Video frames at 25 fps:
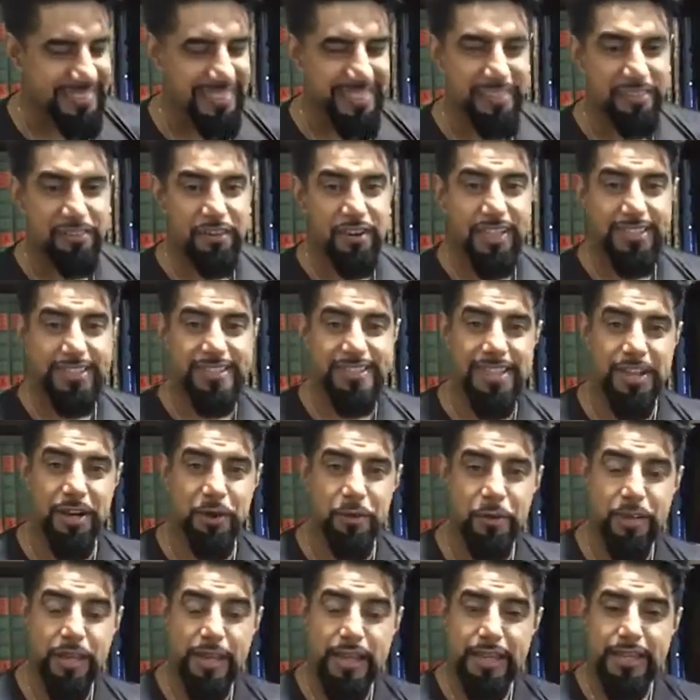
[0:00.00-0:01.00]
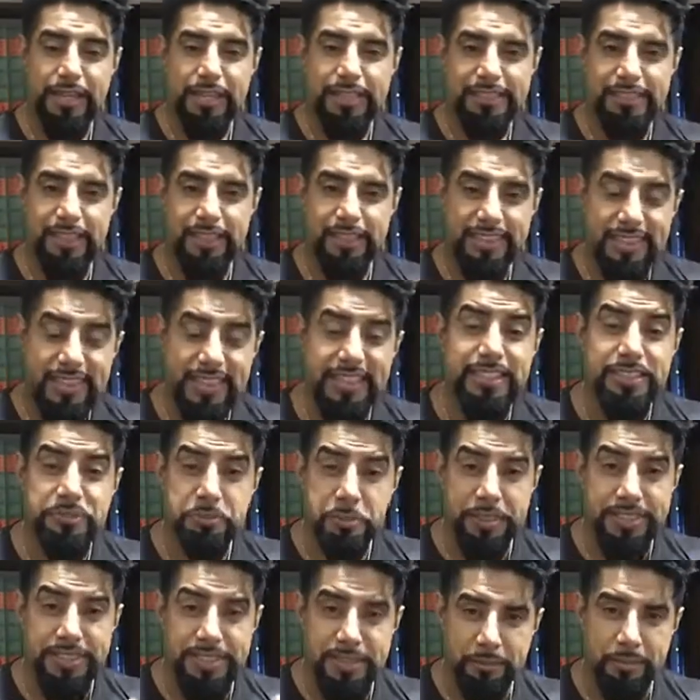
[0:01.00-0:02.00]
right, so so these
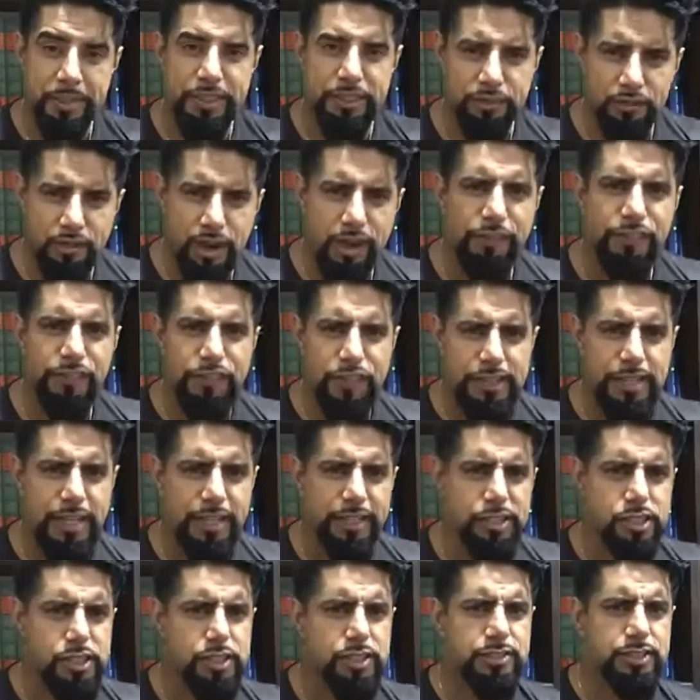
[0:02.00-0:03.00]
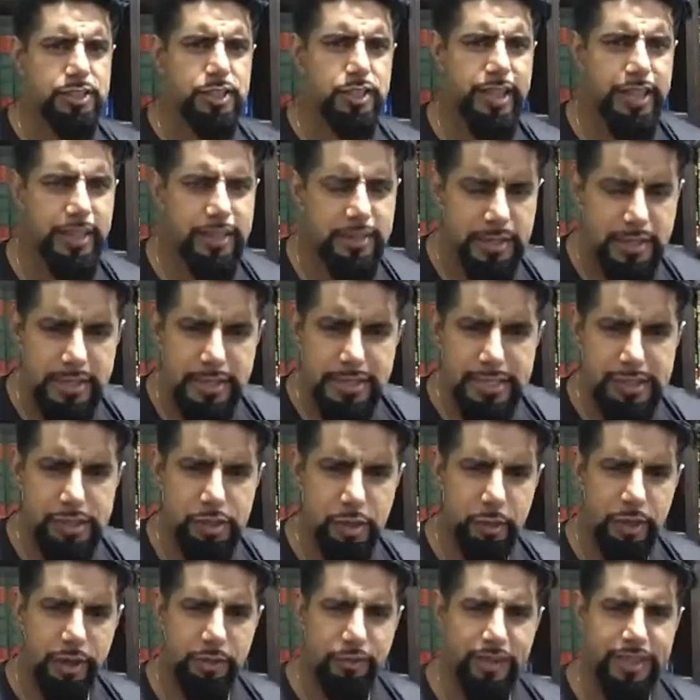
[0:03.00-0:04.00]
were some of the refutations you get.
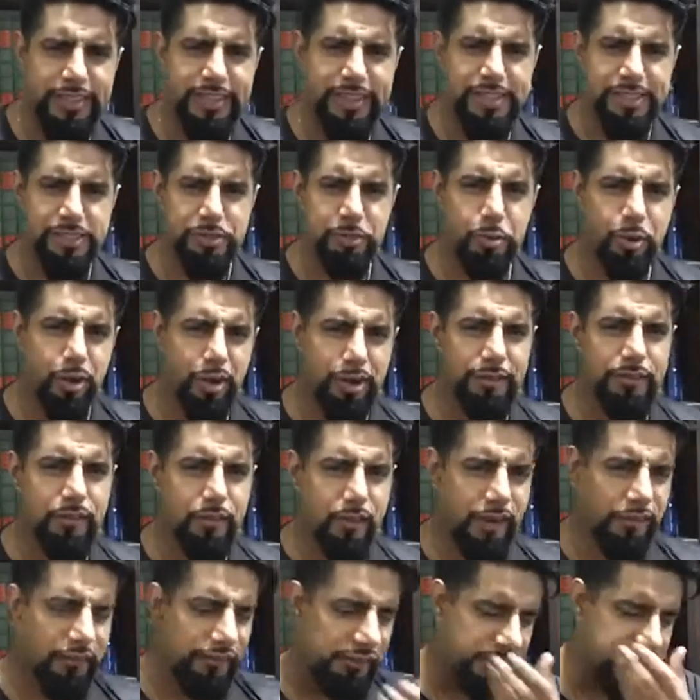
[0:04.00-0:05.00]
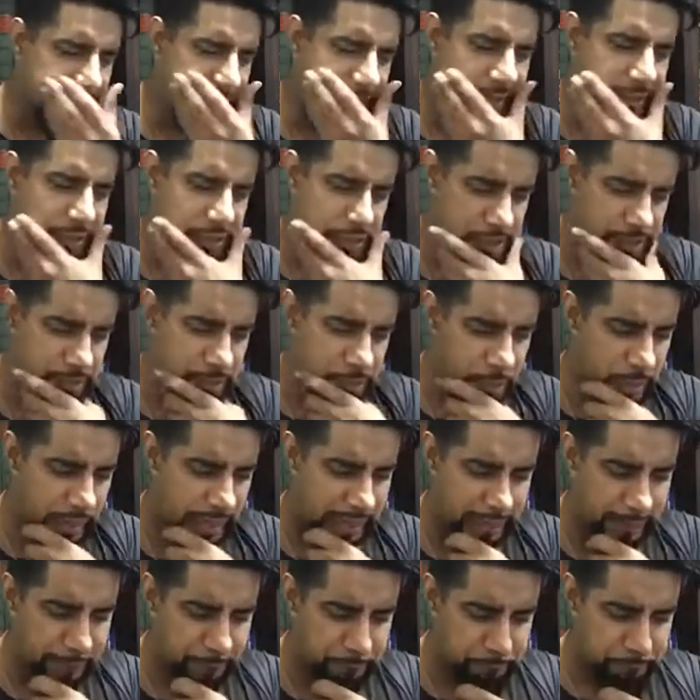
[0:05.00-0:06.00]
So I read this one refutation
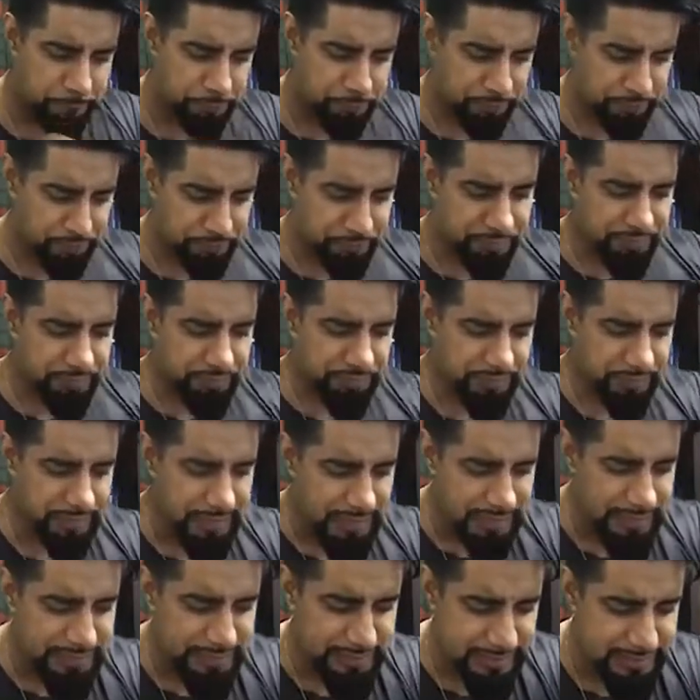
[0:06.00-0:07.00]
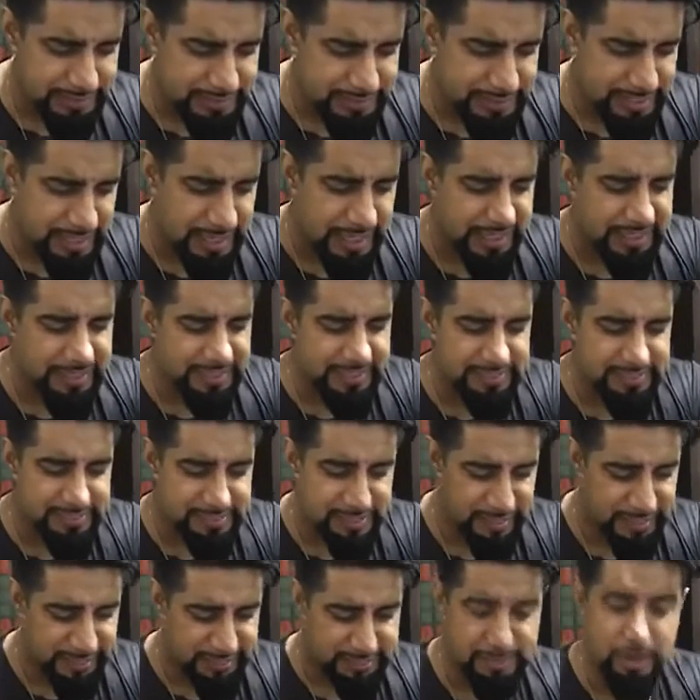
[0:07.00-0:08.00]
where this lady
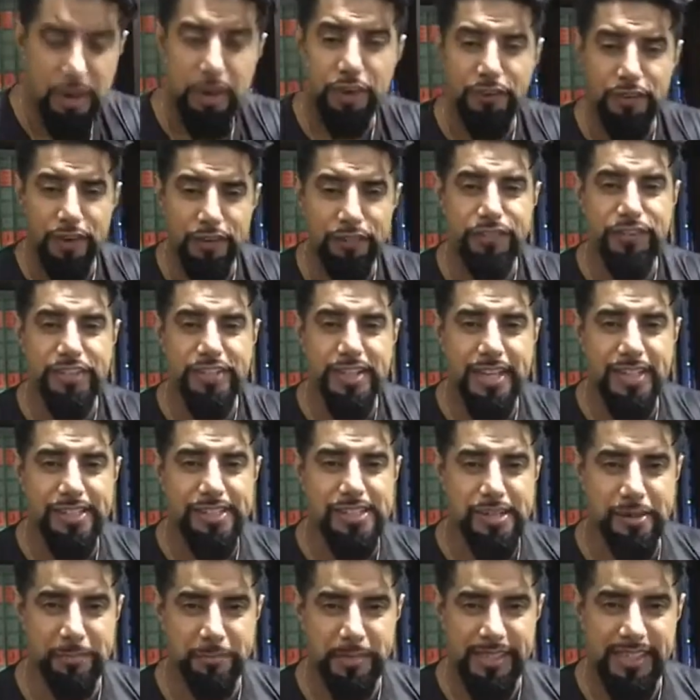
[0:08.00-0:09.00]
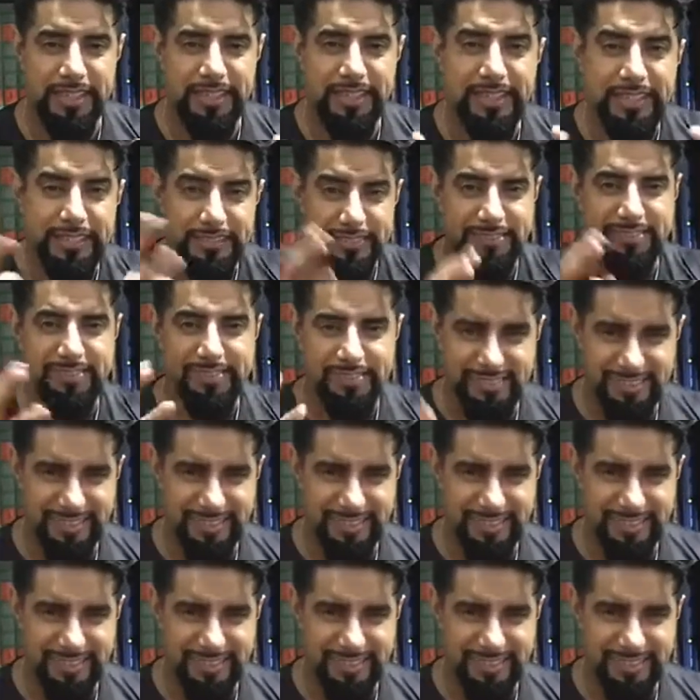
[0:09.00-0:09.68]
said, not a refutation, I mean a diss.